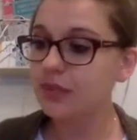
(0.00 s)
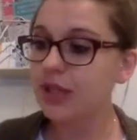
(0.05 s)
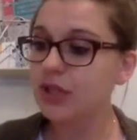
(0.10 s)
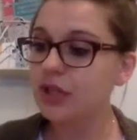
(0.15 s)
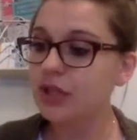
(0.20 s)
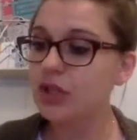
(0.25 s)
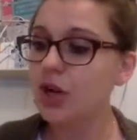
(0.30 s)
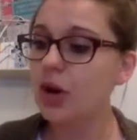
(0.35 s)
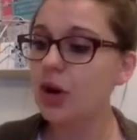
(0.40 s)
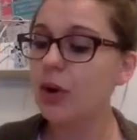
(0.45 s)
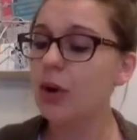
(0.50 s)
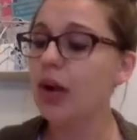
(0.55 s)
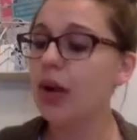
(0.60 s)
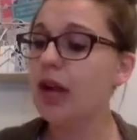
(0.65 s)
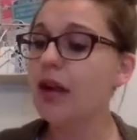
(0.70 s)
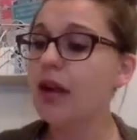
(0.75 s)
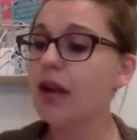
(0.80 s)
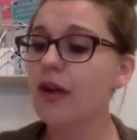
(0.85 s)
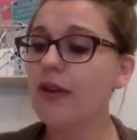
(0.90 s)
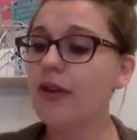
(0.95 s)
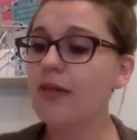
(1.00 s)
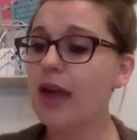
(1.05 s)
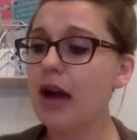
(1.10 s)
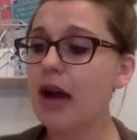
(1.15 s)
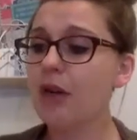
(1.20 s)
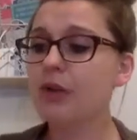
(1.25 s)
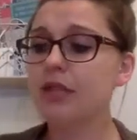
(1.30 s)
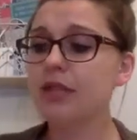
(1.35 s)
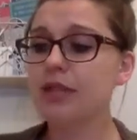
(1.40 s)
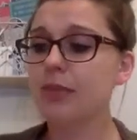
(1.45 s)
So that
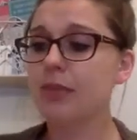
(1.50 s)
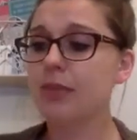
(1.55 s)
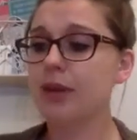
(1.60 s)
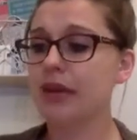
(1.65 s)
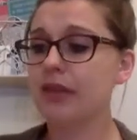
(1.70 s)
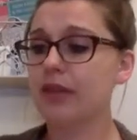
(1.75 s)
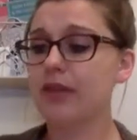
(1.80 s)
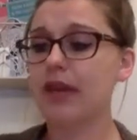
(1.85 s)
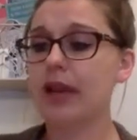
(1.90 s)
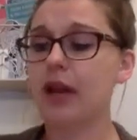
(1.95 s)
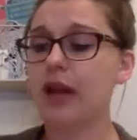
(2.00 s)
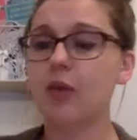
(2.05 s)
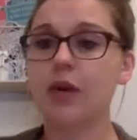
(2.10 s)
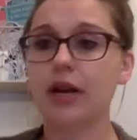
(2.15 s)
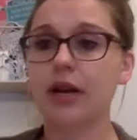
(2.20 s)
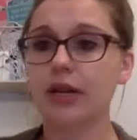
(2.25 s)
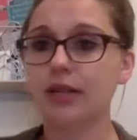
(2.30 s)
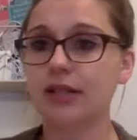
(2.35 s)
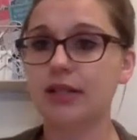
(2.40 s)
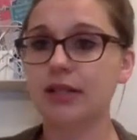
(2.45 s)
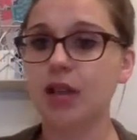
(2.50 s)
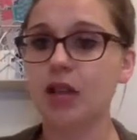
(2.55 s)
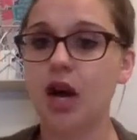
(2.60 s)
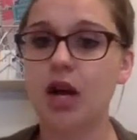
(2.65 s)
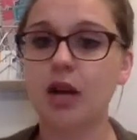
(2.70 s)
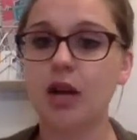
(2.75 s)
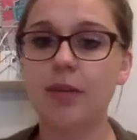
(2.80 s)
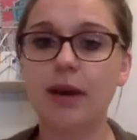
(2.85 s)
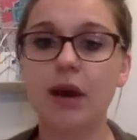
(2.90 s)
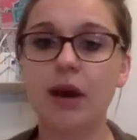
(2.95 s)
was a big thing I wanted to
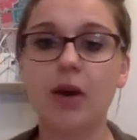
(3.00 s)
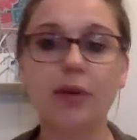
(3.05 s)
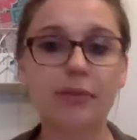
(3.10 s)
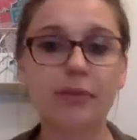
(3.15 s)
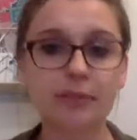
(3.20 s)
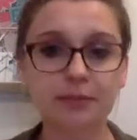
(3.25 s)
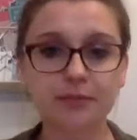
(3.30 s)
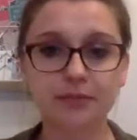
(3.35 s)
talk about,